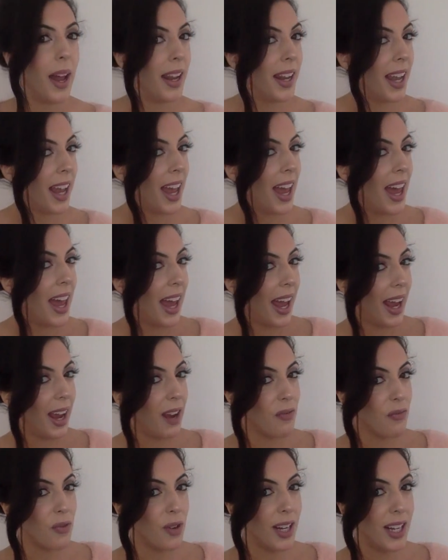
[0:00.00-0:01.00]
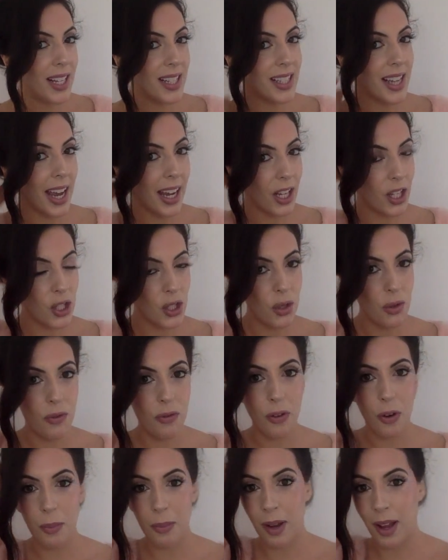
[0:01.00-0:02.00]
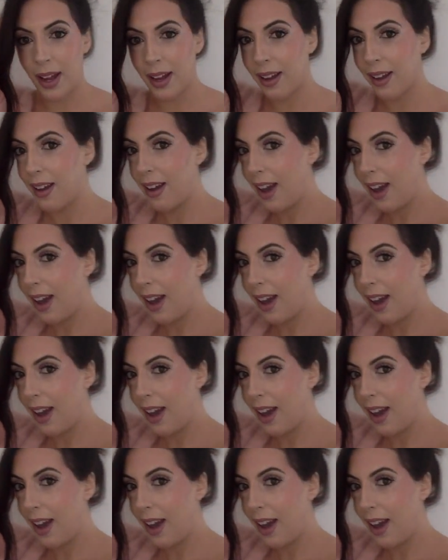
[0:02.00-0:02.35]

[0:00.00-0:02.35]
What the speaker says: And it really takes you from like